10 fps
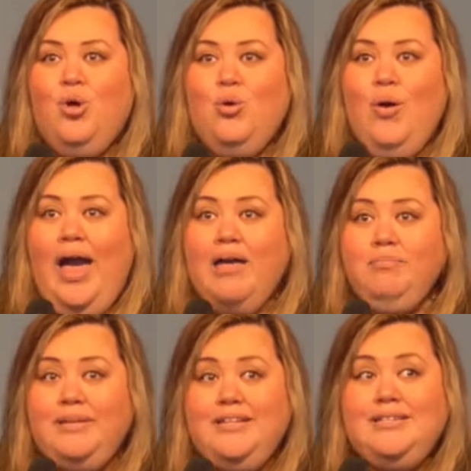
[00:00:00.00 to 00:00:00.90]
who
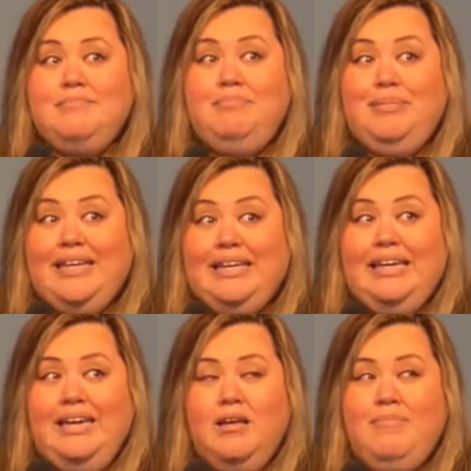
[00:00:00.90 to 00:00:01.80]
happened to
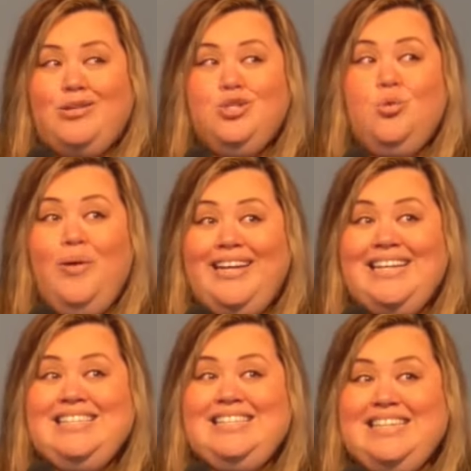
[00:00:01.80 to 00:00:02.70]
be about
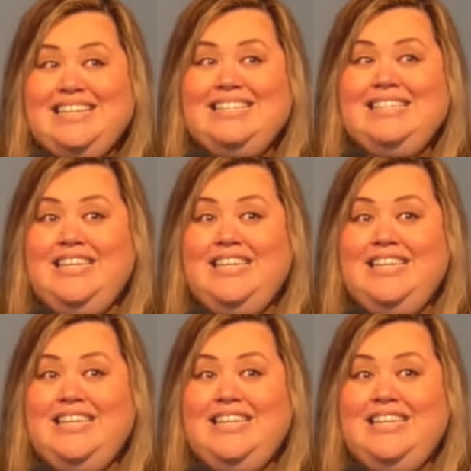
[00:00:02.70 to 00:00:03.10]
26